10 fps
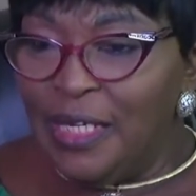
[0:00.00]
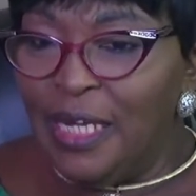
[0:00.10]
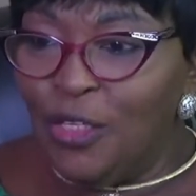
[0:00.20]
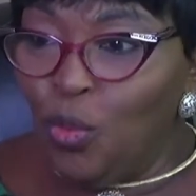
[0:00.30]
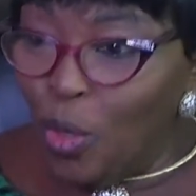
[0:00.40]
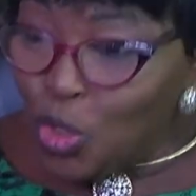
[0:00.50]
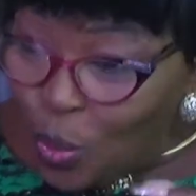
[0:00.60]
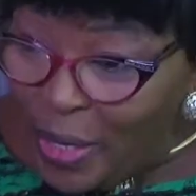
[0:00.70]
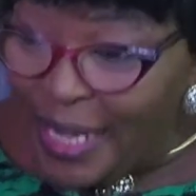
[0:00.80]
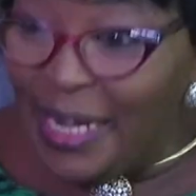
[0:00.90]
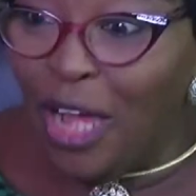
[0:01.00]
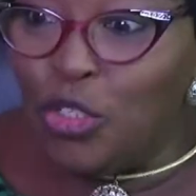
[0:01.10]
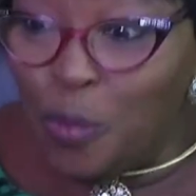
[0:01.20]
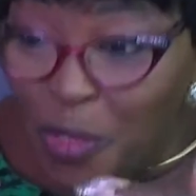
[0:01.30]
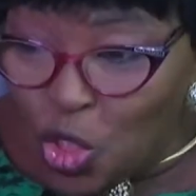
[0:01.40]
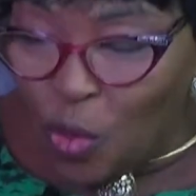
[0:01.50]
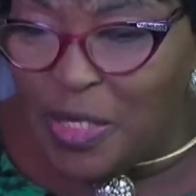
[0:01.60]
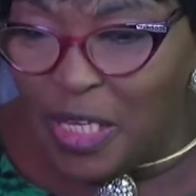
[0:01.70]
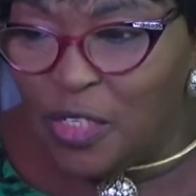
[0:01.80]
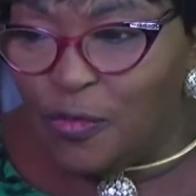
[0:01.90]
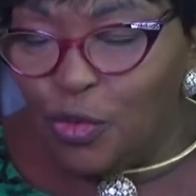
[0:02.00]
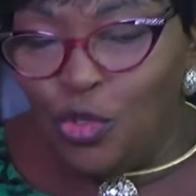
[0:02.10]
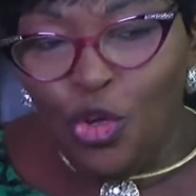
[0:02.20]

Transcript: you want to learn how to be successful,